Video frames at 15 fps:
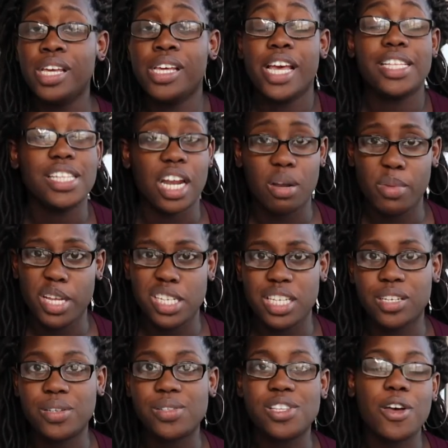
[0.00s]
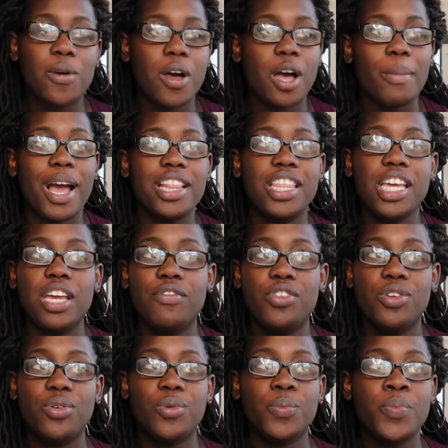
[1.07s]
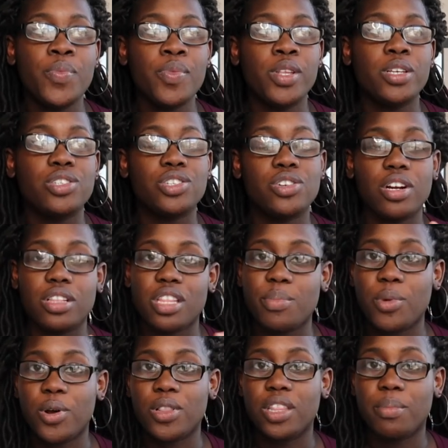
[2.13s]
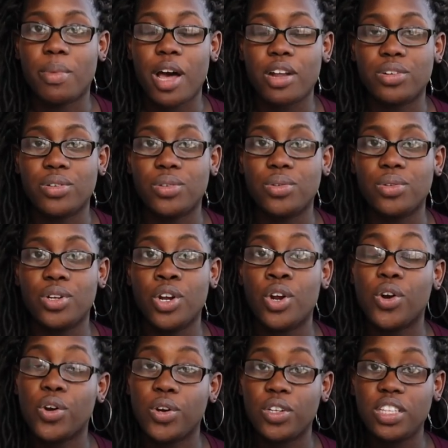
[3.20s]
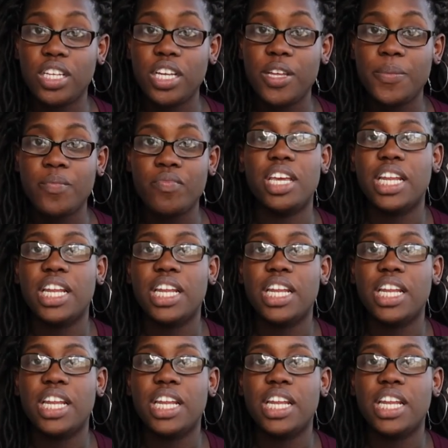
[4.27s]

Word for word: It's not a big deal. So um, I think if you start them on the bottle early,